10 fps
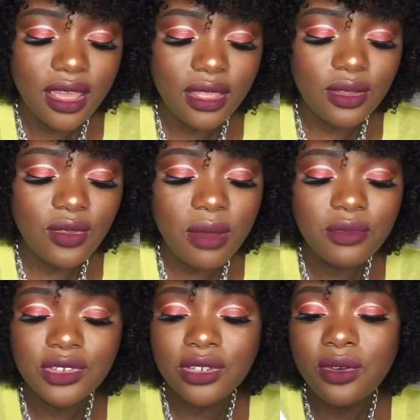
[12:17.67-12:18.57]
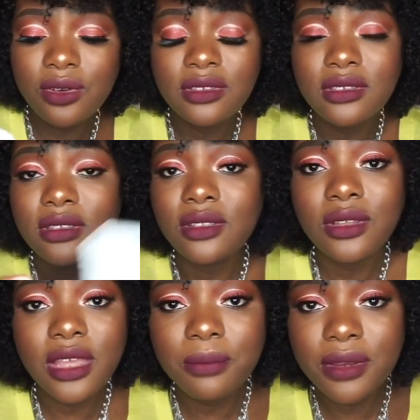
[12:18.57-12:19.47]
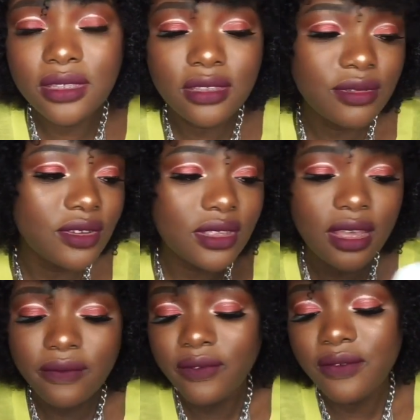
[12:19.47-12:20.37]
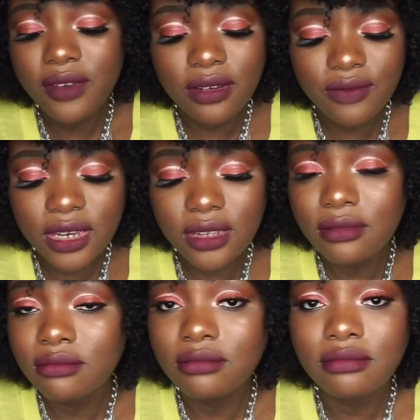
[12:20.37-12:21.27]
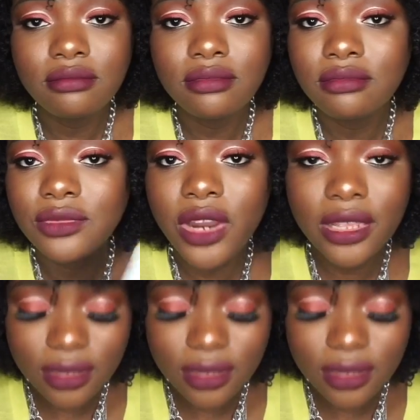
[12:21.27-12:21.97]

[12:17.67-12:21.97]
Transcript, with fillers: I don't know how much it costs in other places because I've never really tried